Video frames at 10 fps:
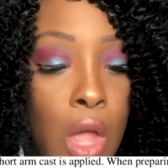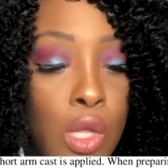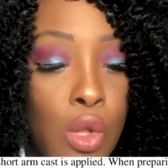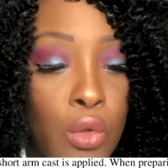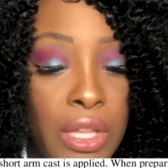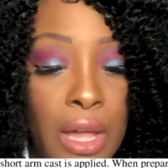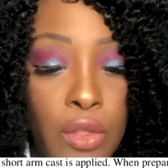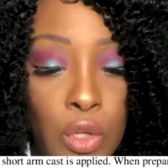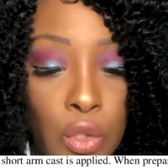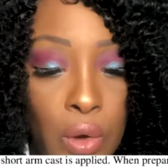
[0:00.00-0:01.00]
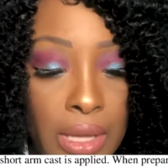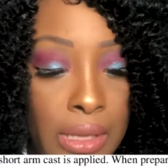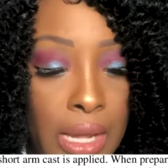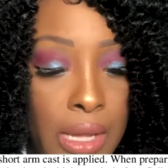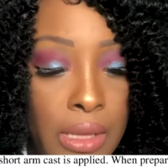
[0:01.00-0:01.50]
So the other
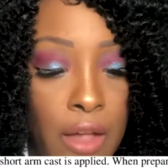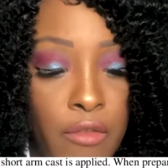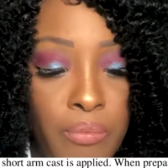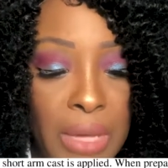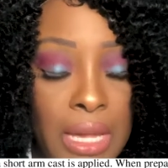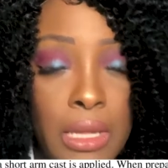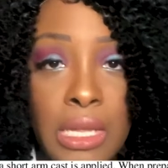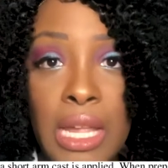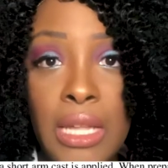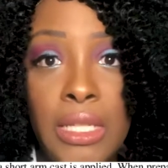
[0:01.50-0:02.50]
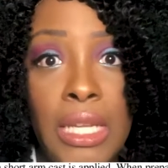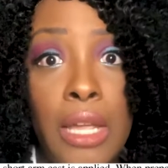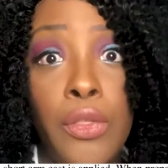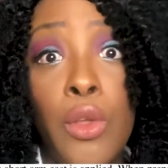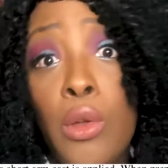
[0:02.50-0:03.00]
choices of B, C, and
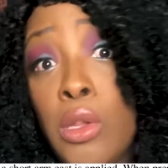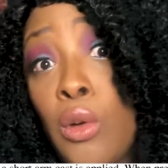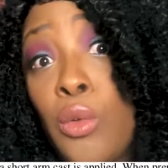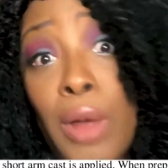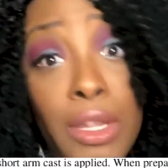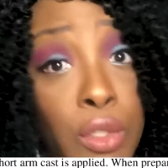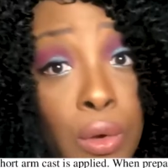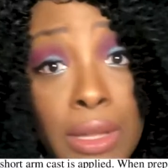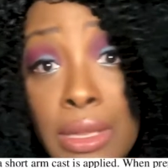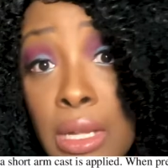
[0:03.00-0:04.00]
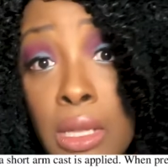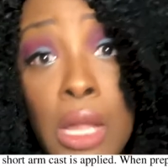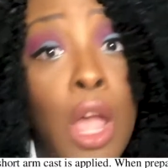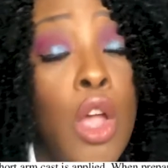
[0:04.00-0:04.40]
D, those are great choices.